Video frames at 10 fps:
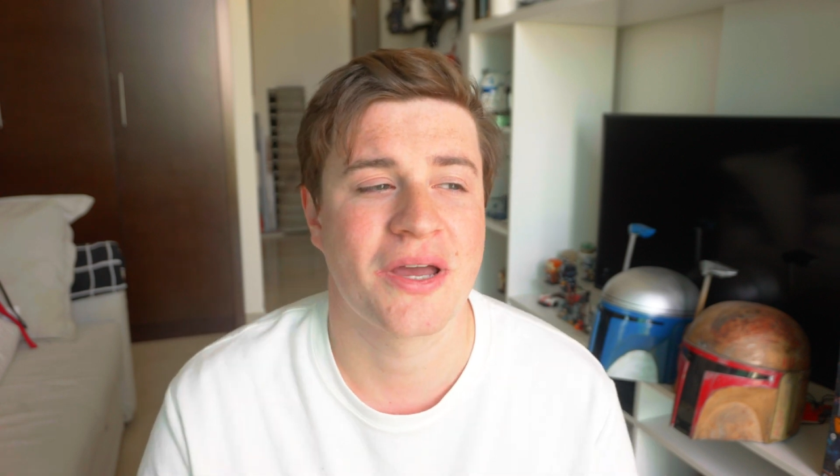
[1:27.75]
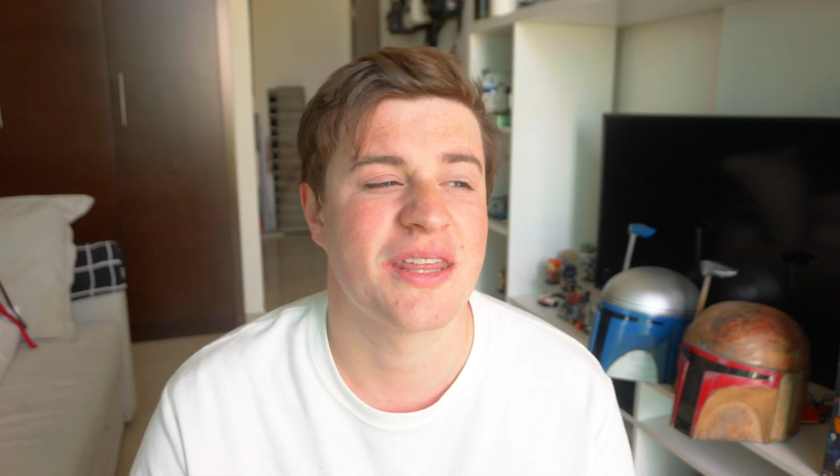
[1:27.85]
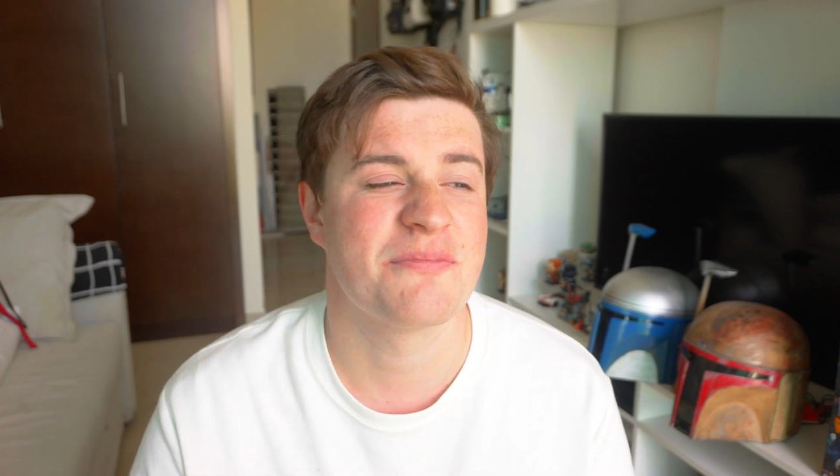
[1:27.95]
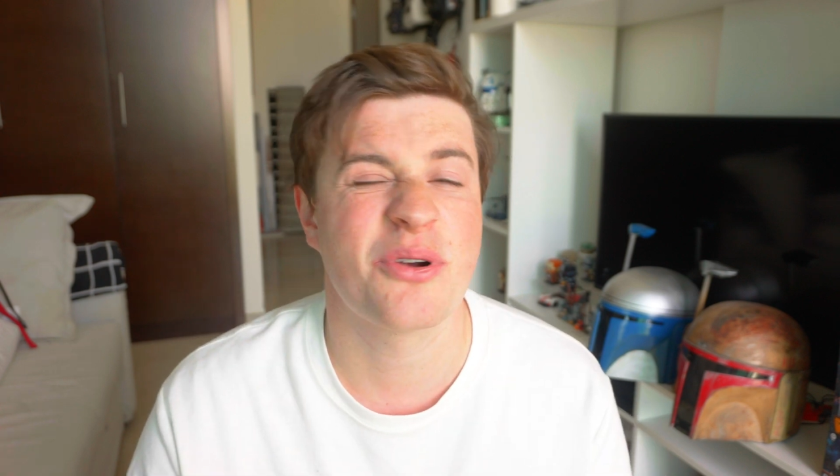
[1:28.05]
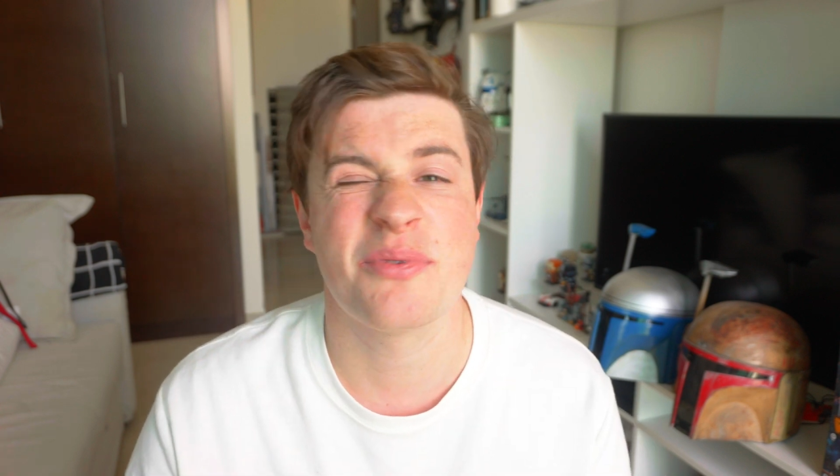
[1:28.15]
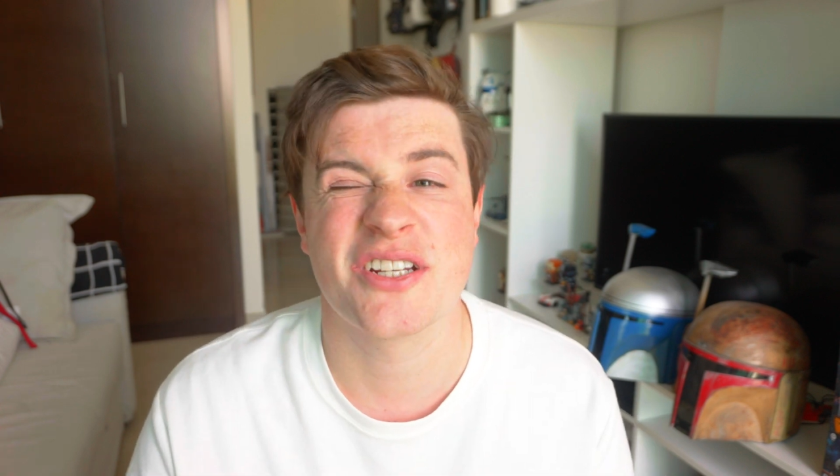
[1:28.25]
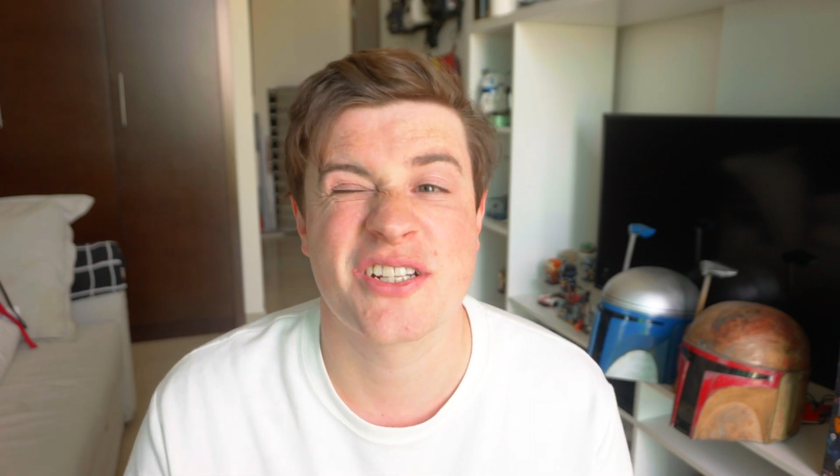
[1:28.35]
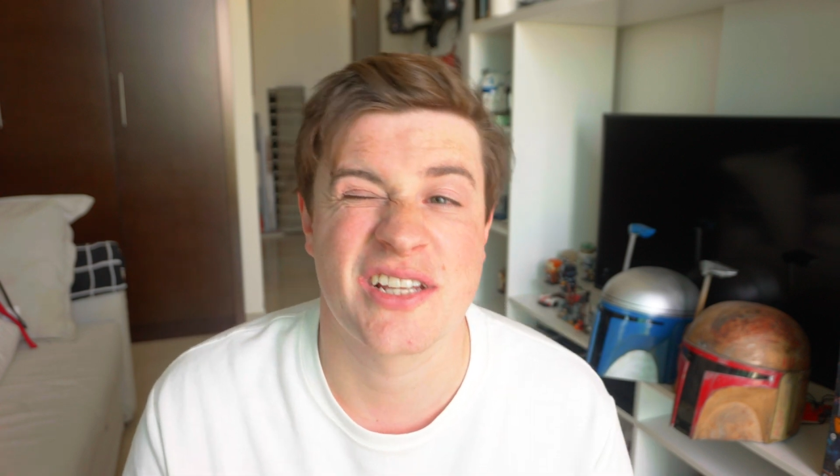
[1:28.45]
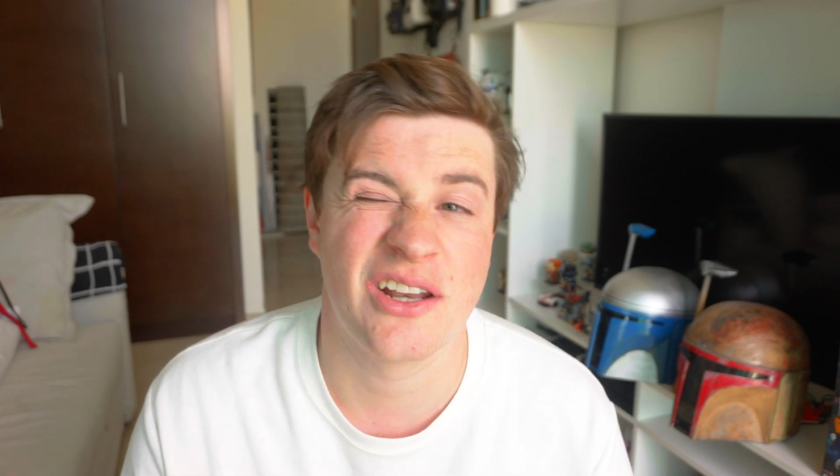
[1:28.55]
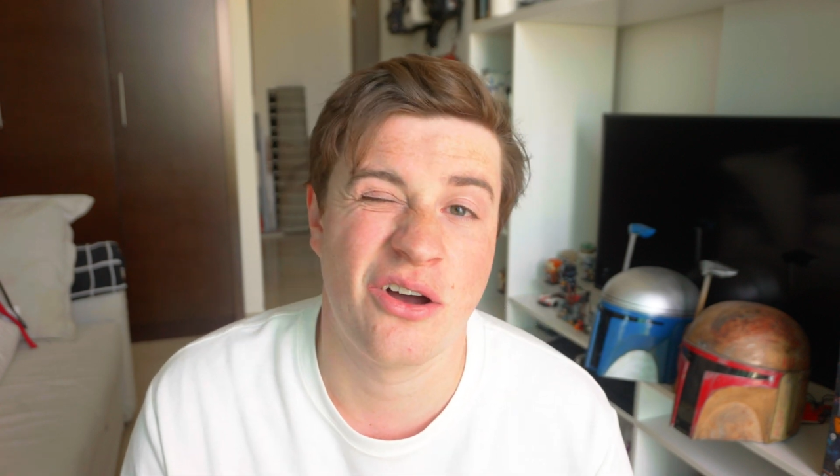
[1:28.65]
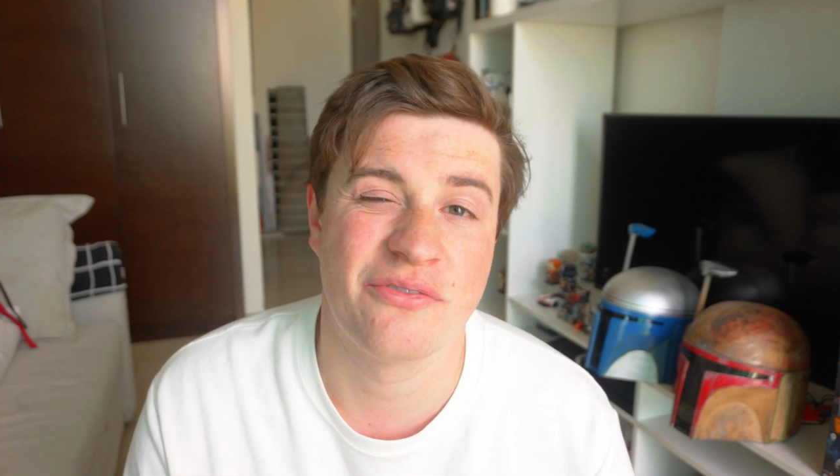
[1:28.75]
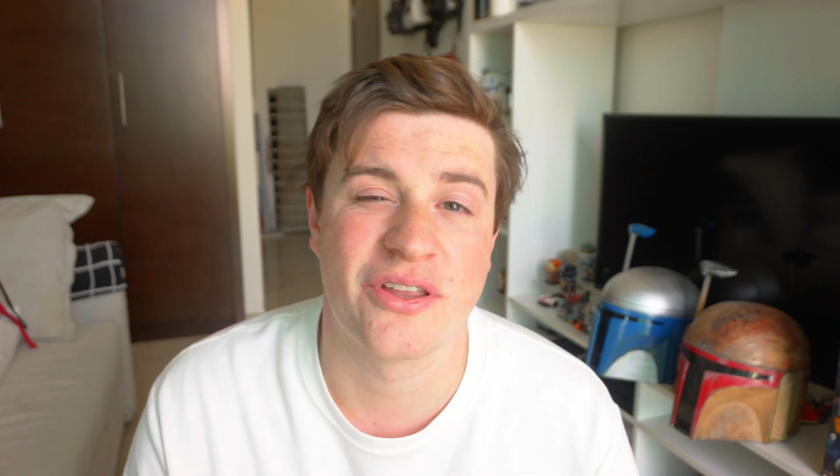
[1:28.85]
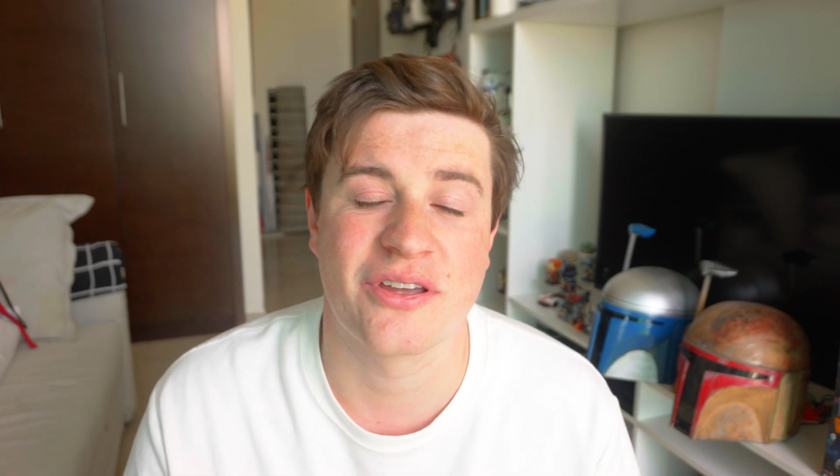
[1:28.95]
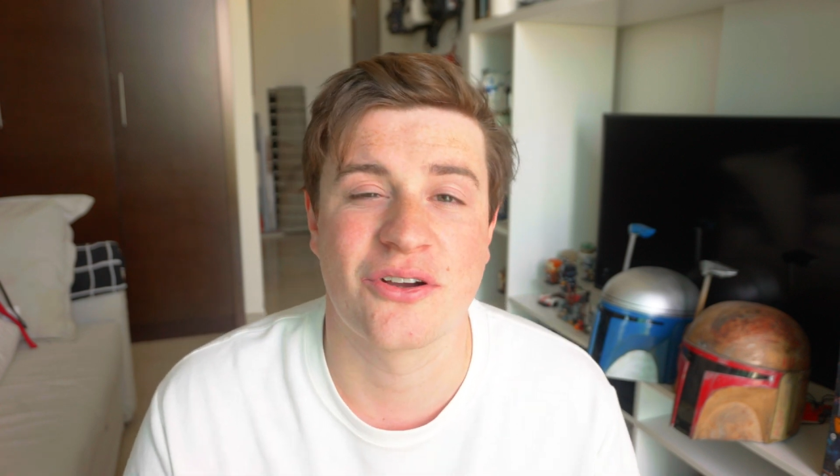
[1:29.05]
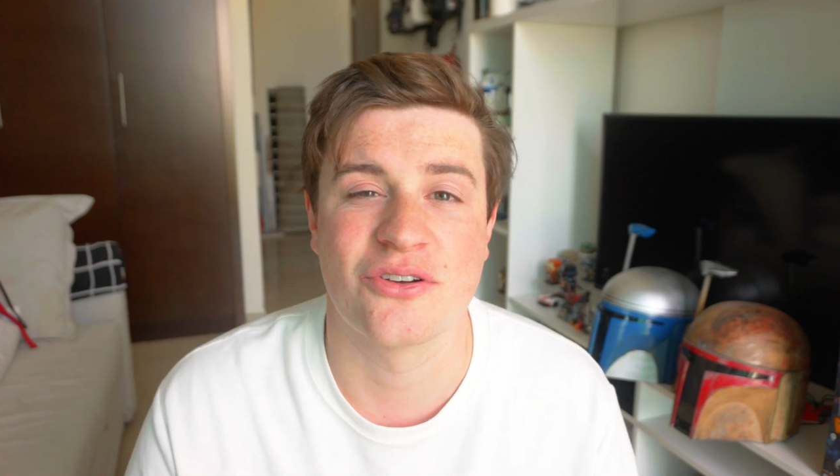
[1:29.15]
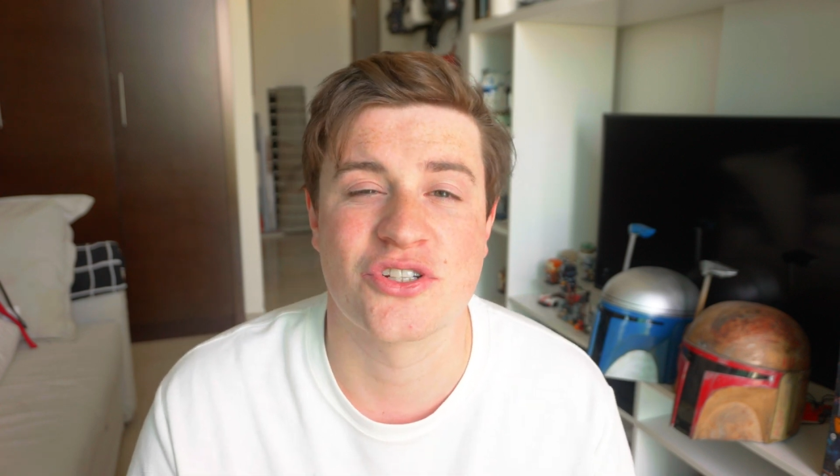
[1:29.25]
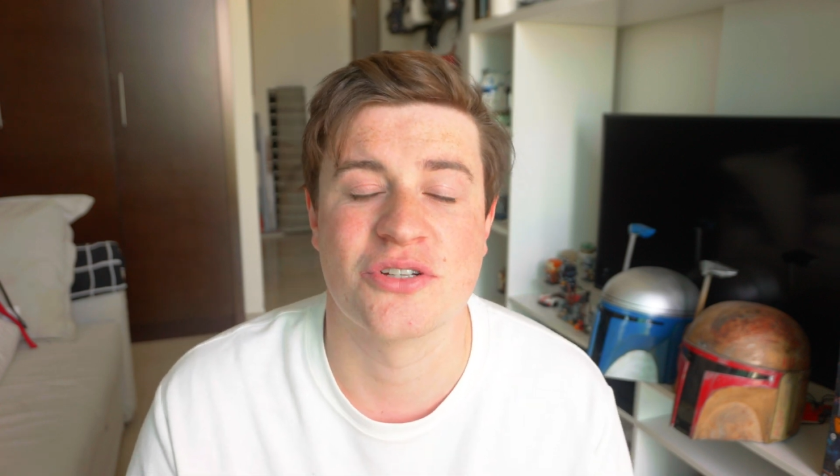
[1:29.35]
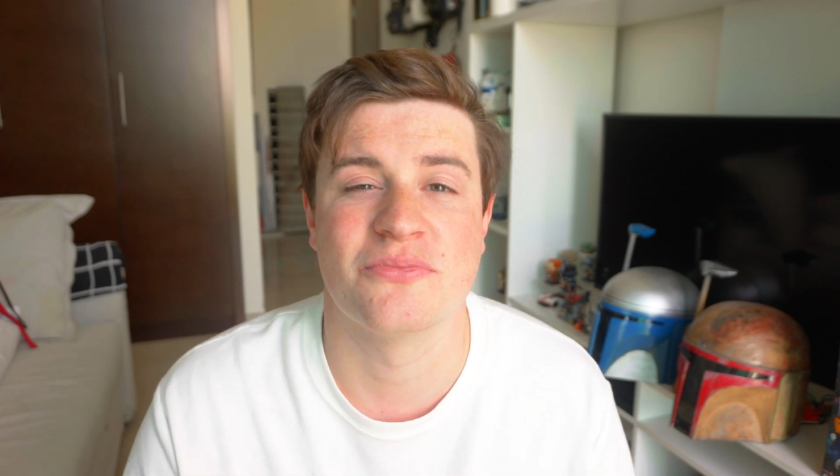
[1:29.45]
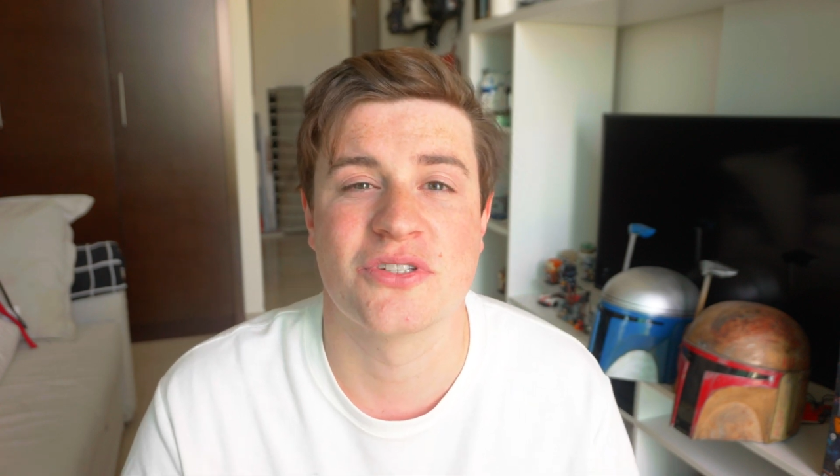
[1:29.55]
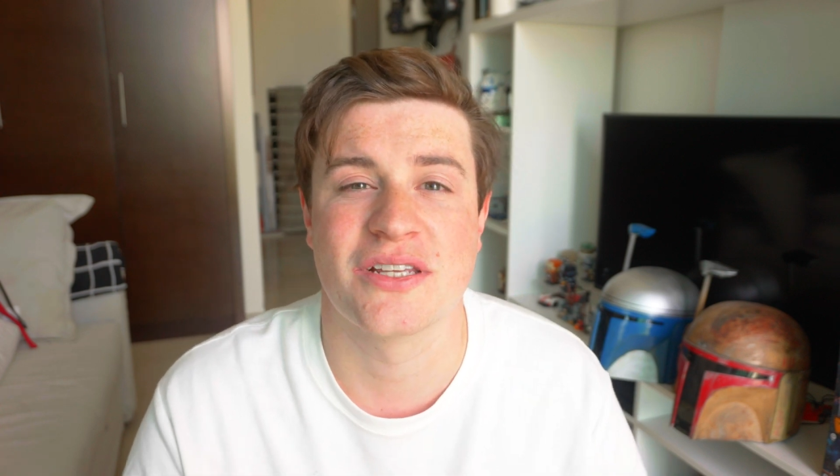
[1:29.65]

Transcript: and then probably just a lot of other costumes